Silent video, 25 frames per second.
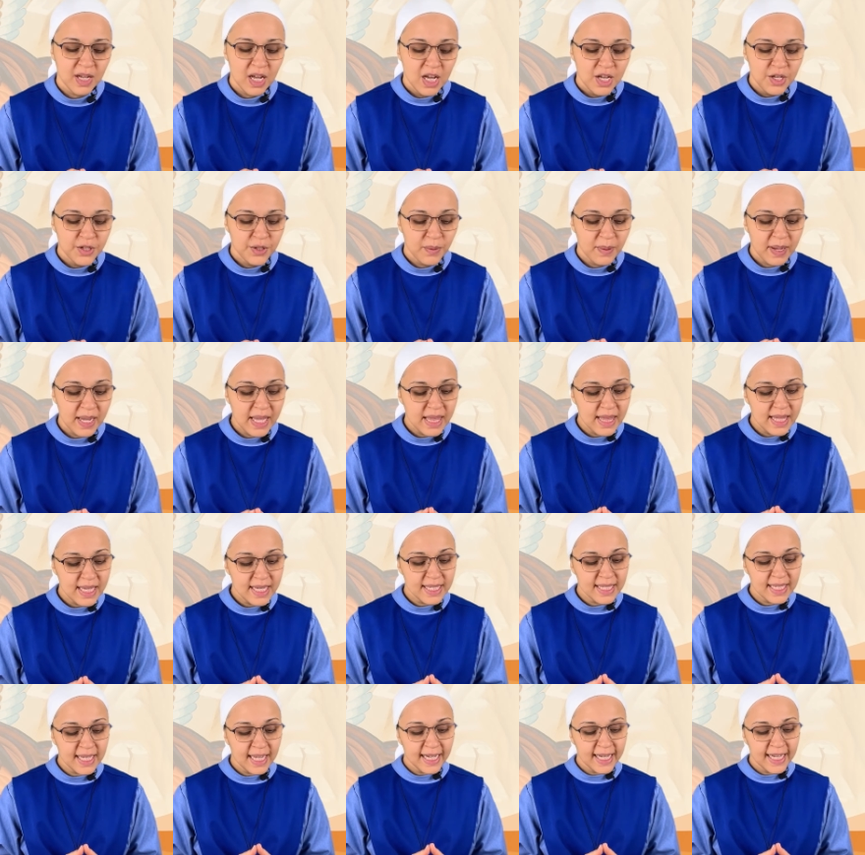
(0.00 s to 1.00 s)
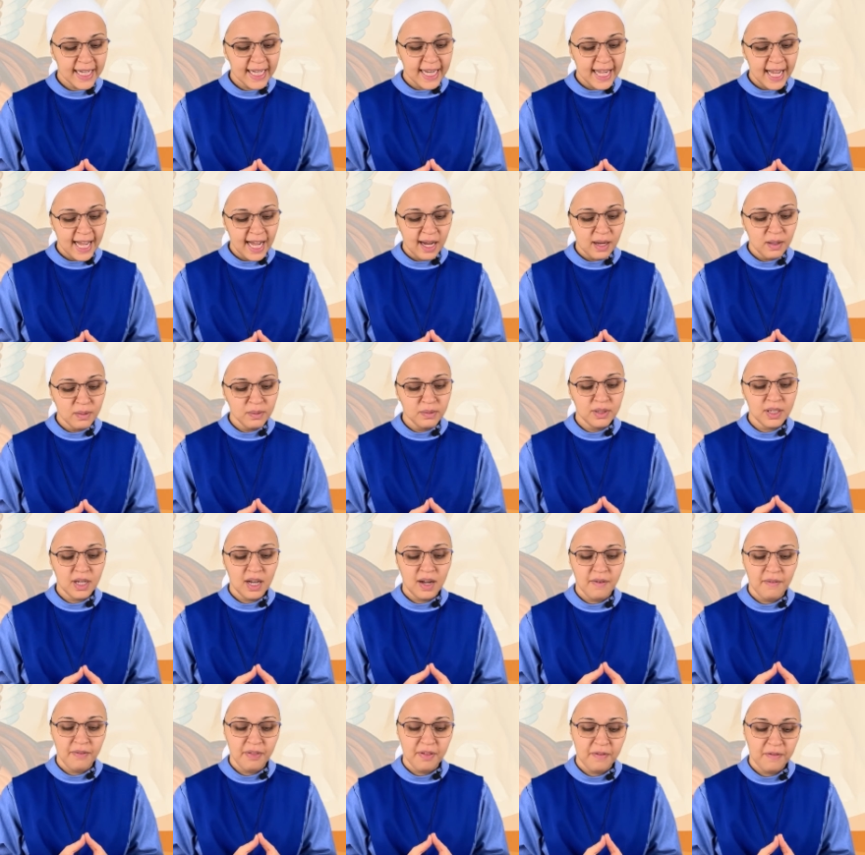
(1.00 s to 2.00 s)
So in this account
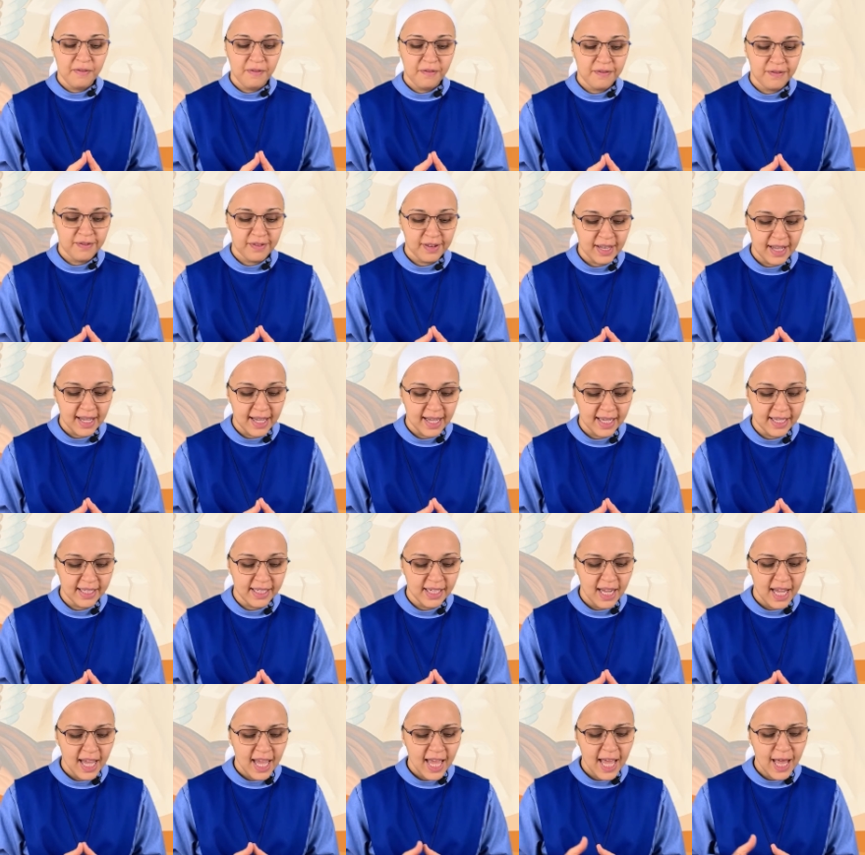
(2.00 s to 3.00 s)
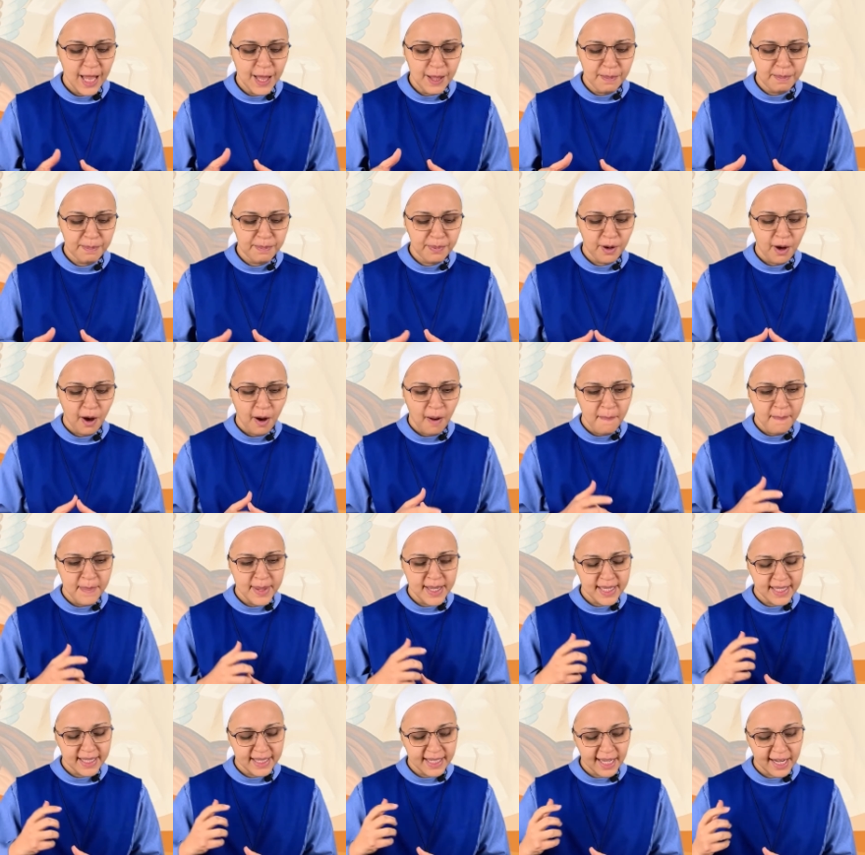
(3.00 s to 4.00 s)
of the flood and the
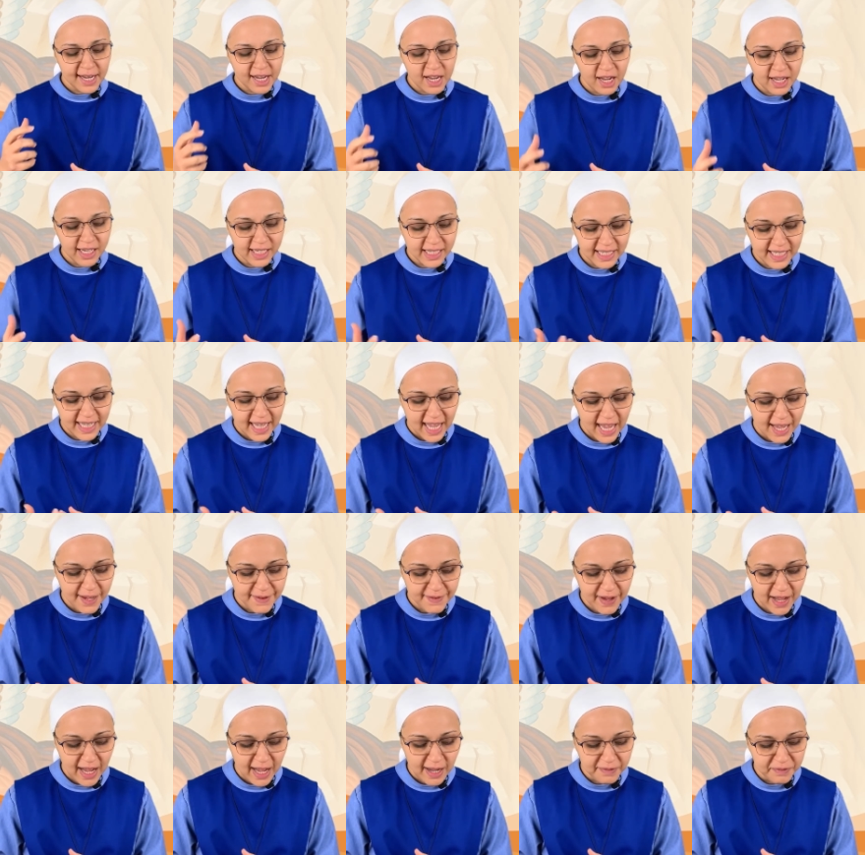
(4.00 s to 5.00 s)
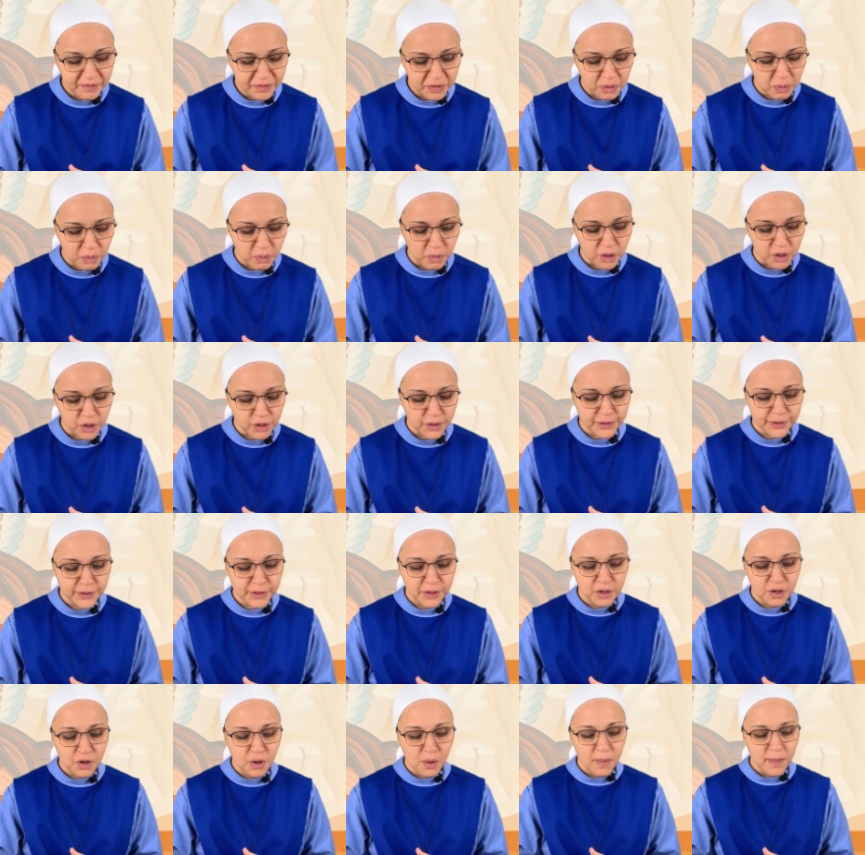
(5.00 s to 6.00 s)
promise that God gave afterwards to
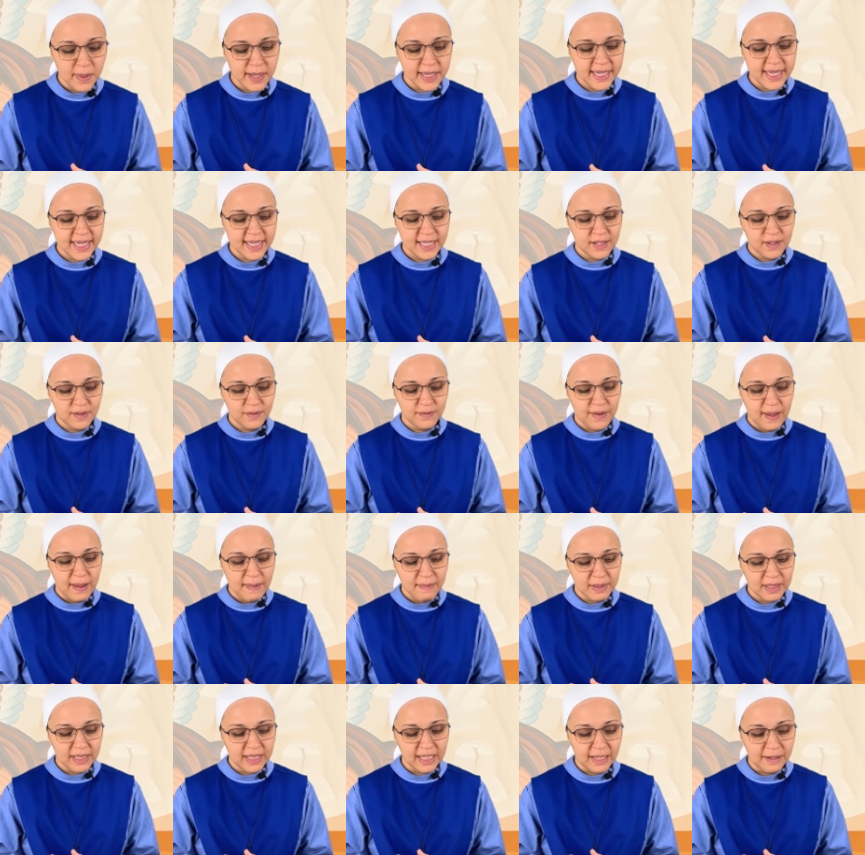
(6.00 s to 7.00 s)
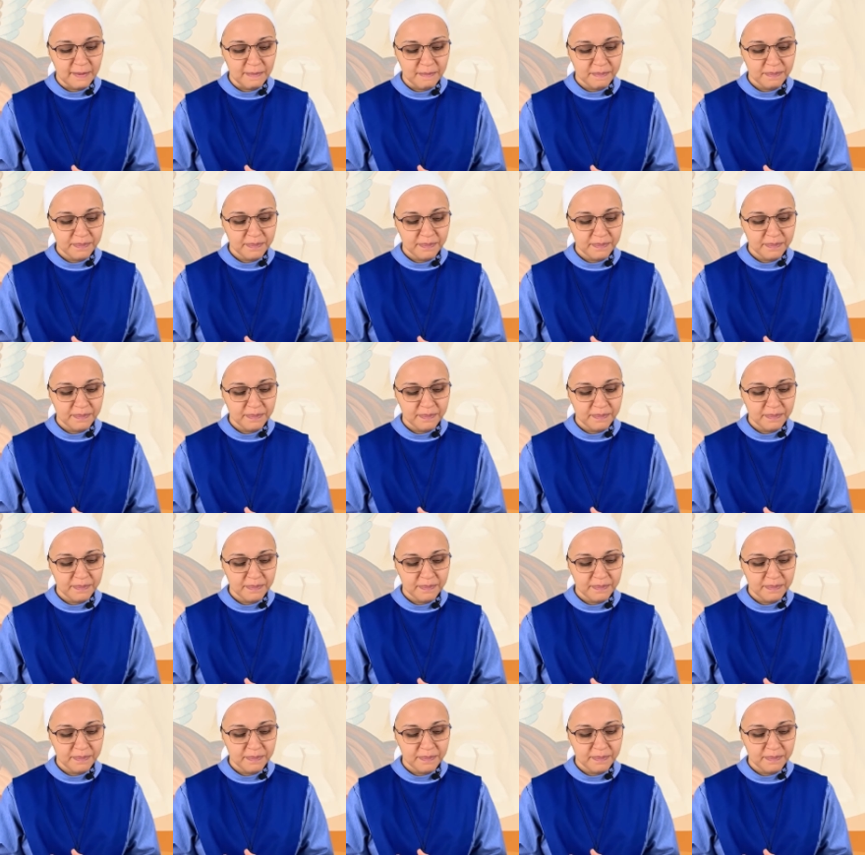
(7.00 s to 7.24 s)
Noah and his family,